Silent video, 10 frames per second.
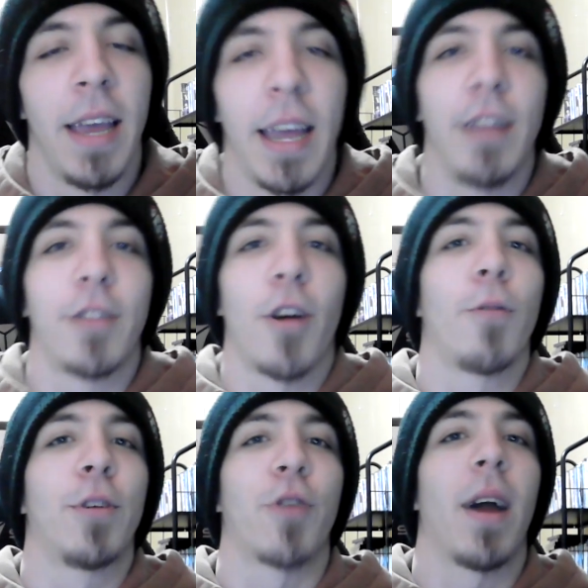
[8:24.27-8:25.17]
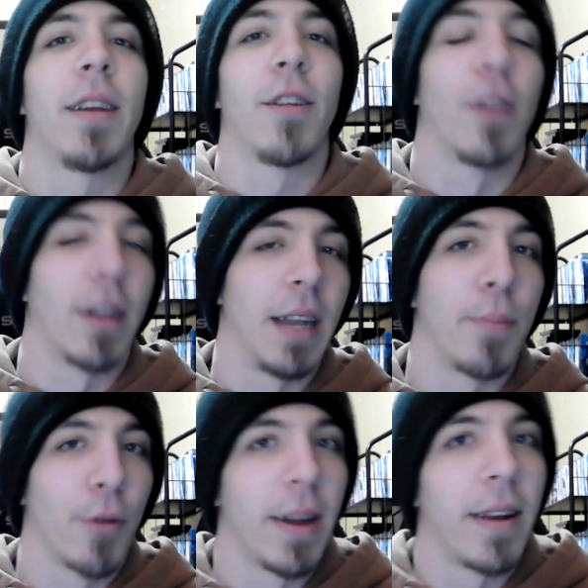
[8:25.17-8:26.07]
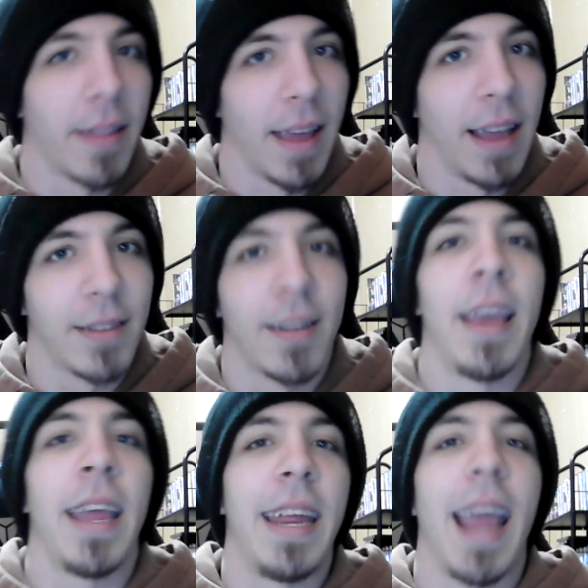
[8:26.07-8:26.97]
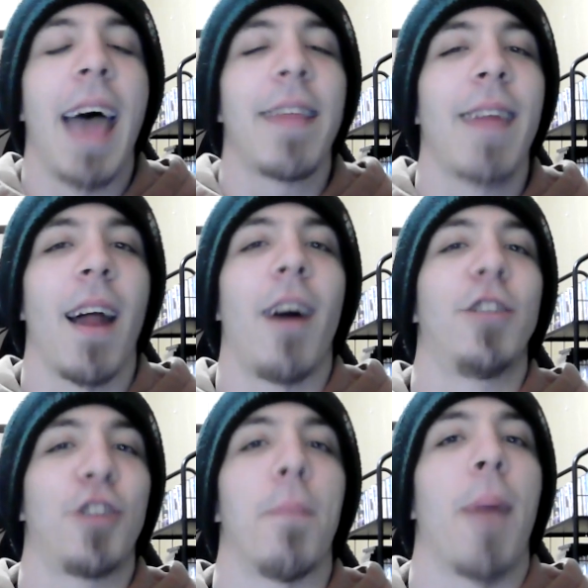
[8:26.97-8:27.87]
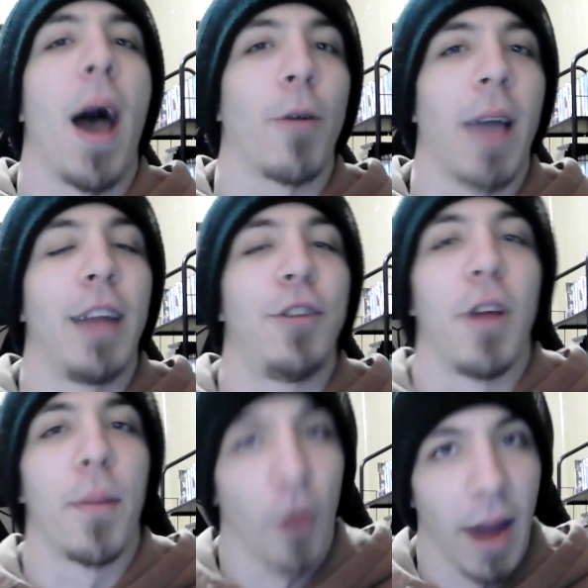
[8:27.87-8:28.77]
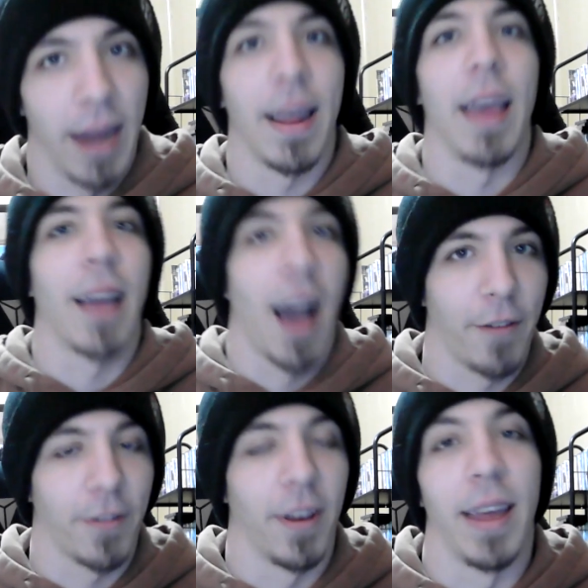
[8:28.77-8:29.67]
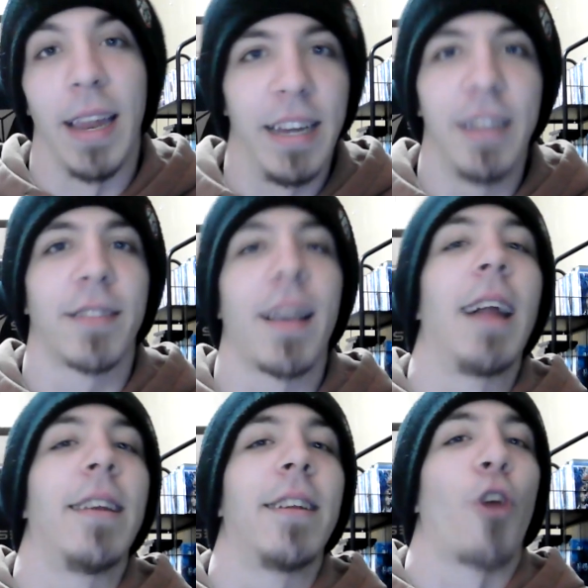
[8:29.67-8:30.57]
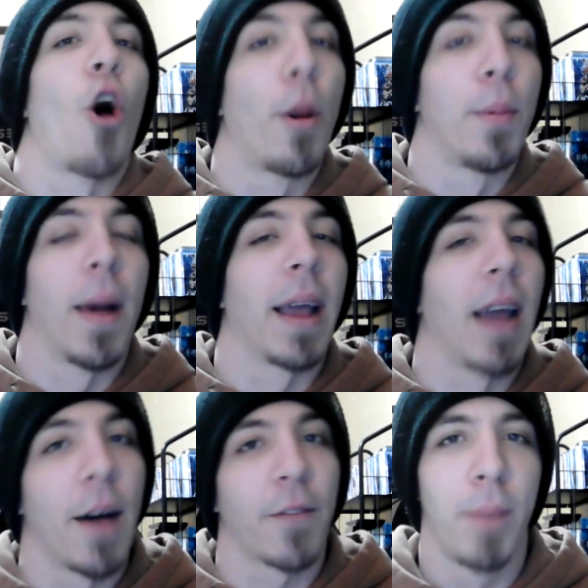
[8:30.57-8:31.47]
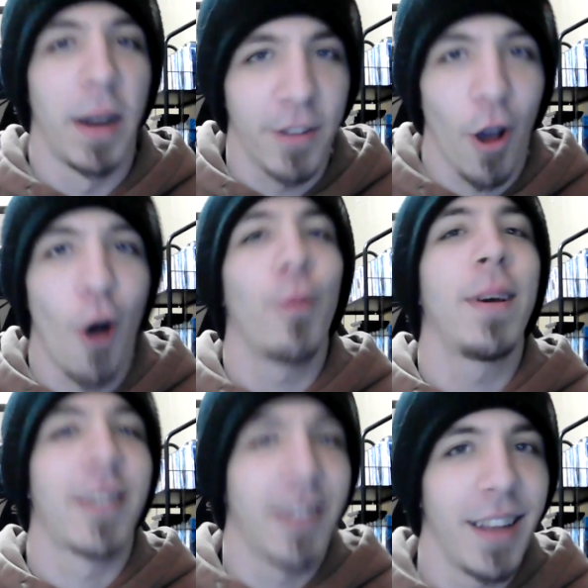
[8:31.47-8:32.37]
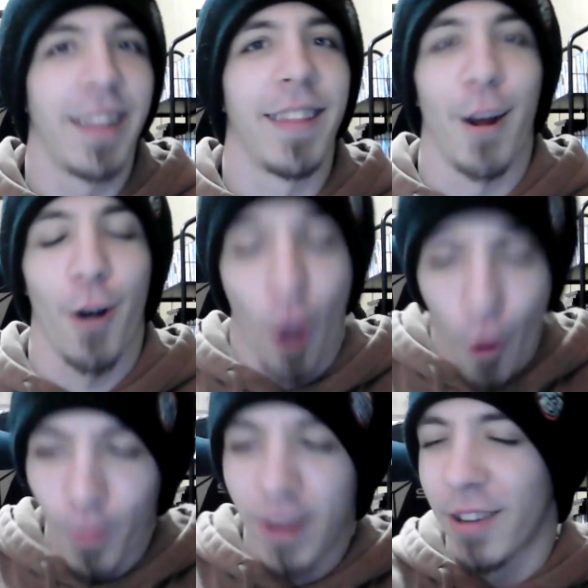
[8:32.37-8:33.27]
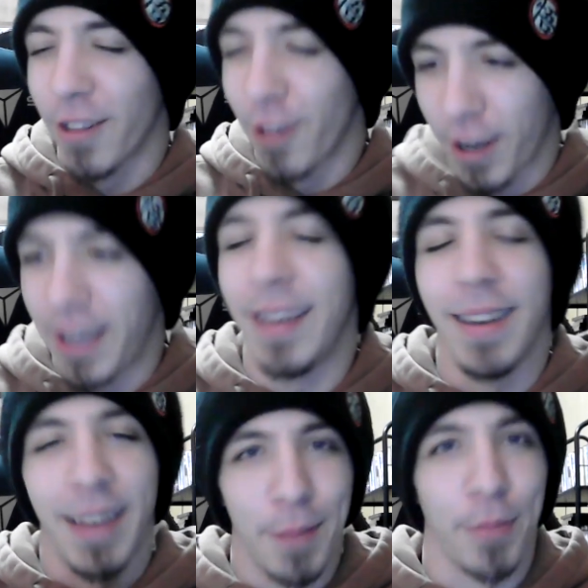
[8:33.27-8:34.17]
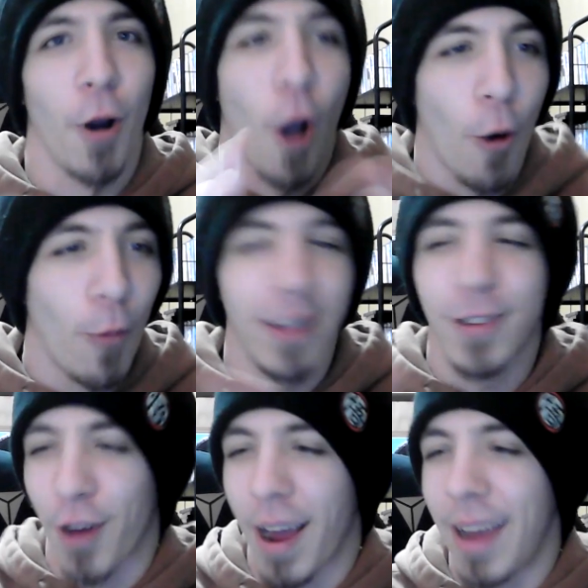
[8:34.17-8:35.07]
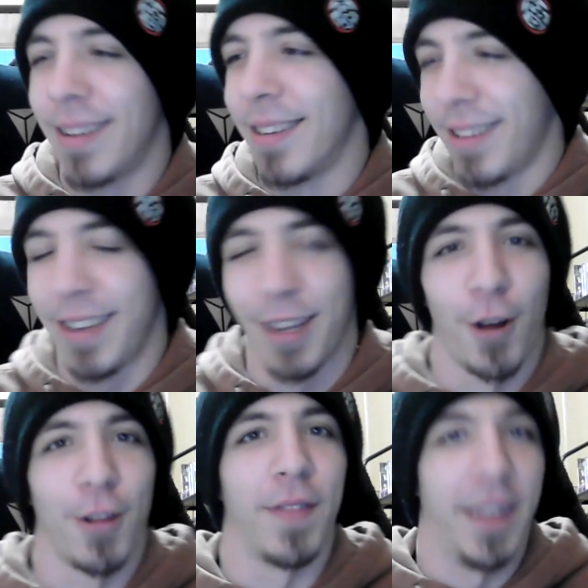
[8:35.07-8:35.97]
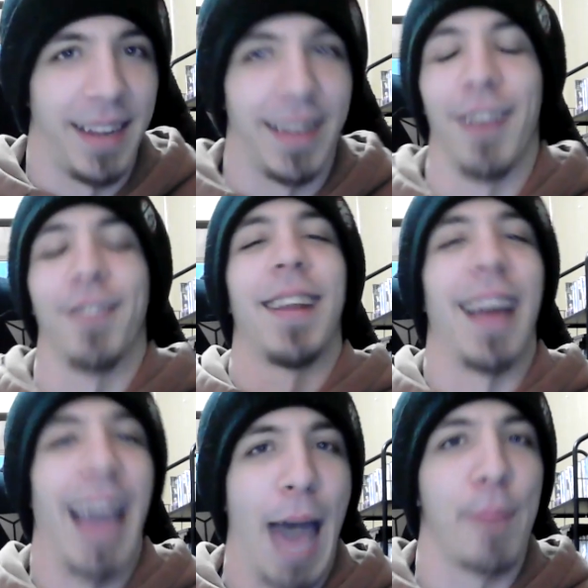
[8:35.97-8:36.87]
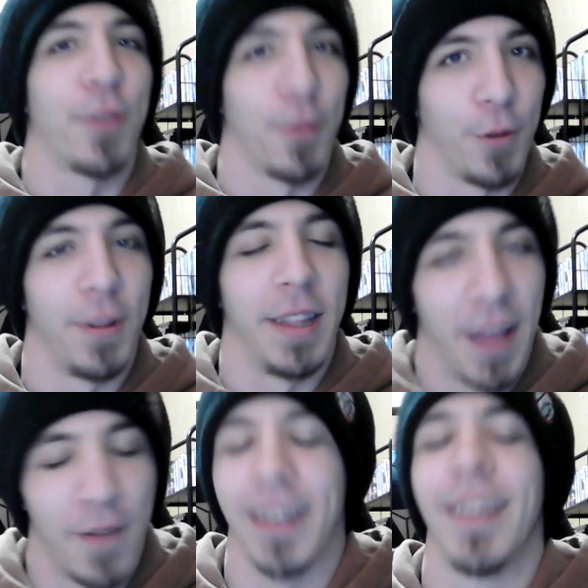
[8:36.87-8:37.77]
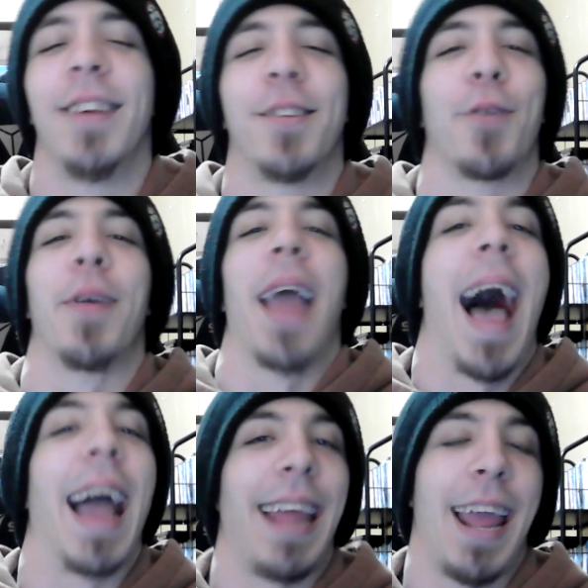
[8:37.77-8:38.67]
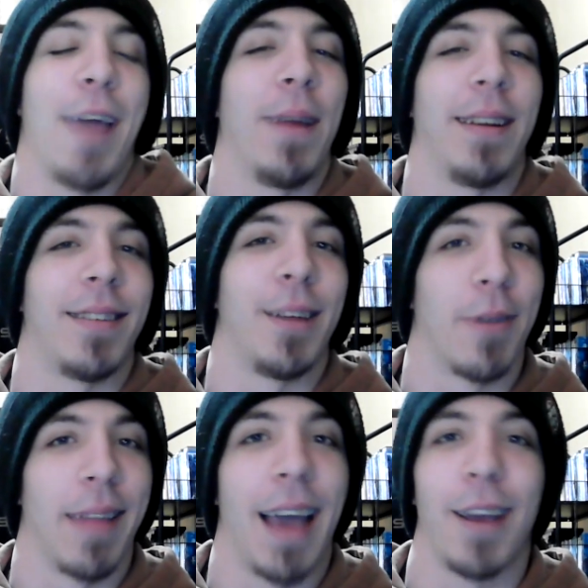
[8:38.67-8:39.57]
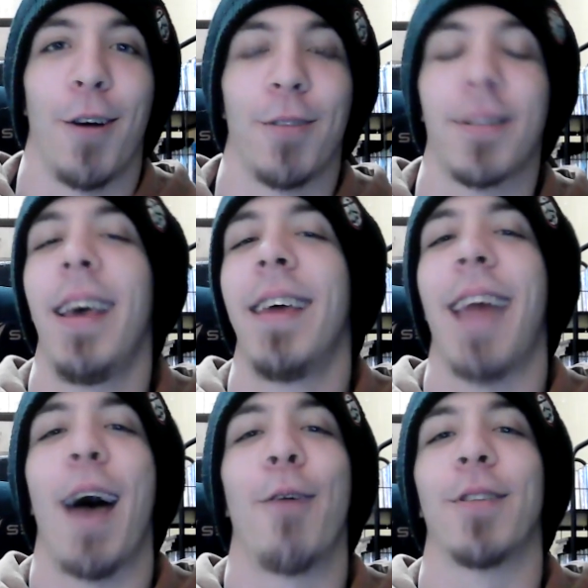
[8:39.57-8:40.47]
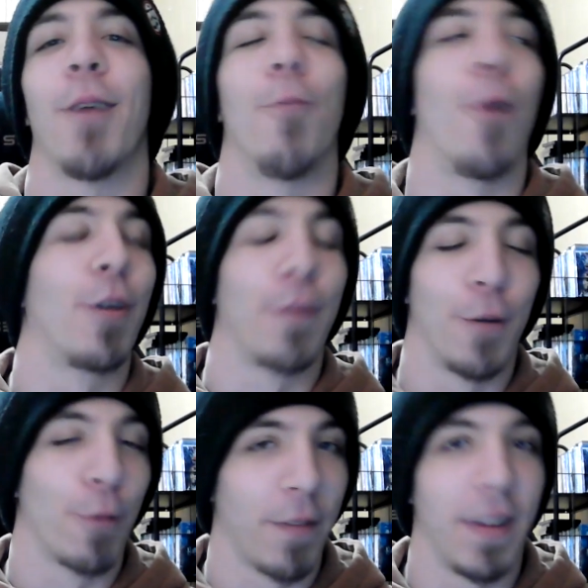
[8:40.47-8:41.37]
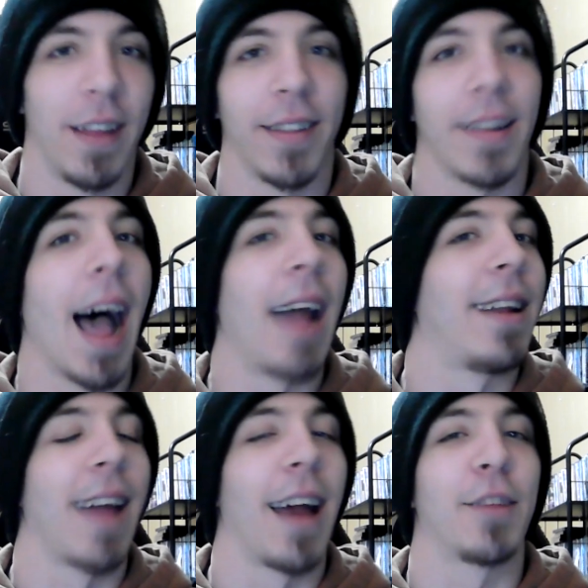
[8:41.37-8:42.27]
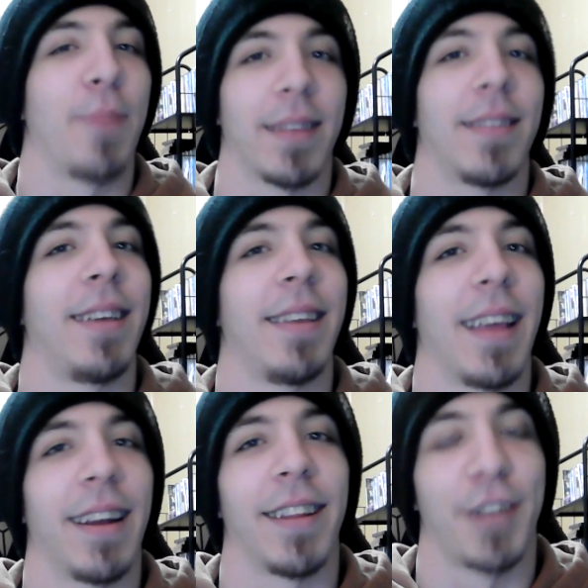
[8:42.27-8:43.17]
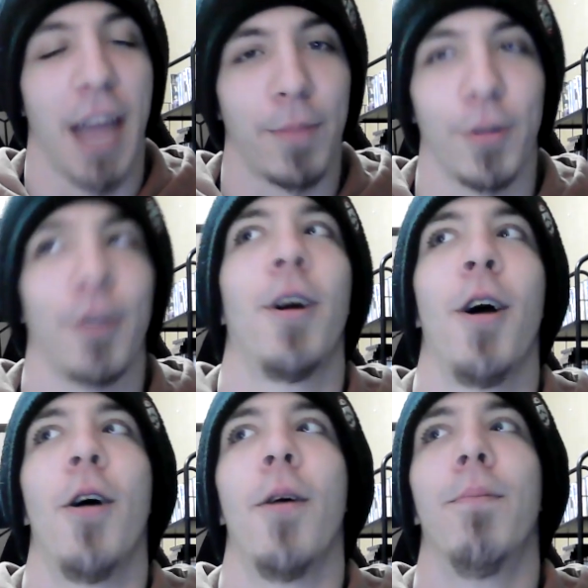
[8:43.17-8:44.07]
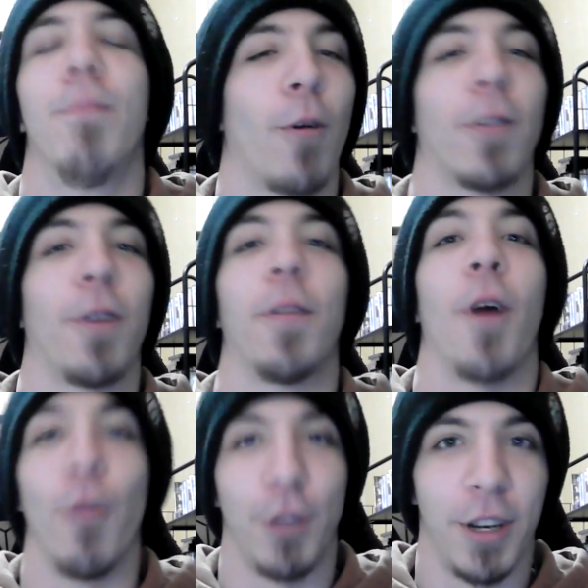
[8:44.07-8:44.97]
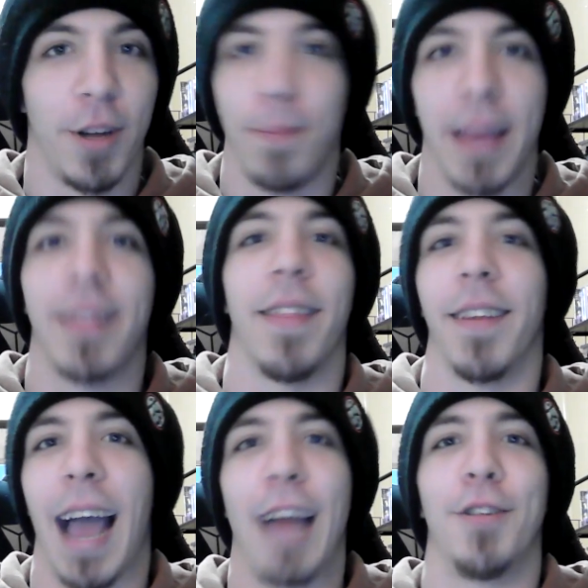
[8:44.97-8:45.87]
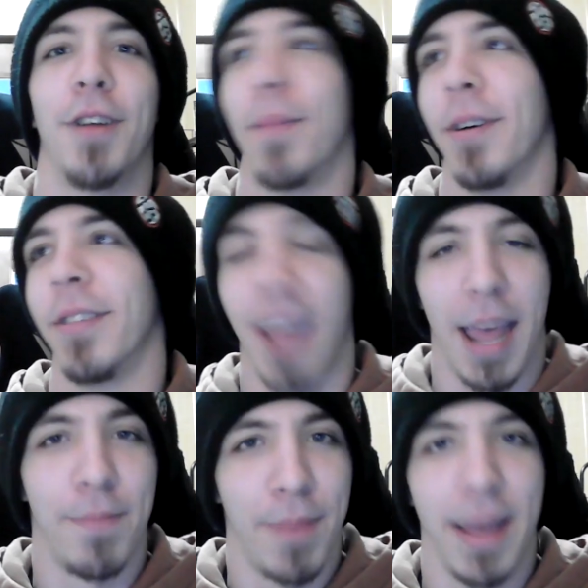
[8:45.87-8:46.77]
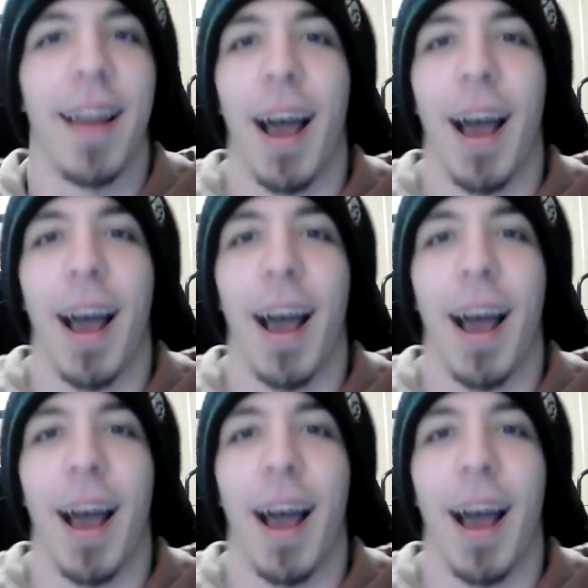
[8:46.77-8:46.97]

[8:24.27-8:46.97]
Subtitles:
He's always trying to look deeper into things. He had that hunch about Kaiju number 8 and Kafka, and he just got disarmed by Kafka. But he's always sitting there, always looking deeper, always trying to see all of the details, and I absolutely love it. So yeah, I can't wait to see where that goes. That was a wonderful reveal that I did not expect to see at the end of the chapter. More so the Hoshina bit than the Kaiju number 10 bit.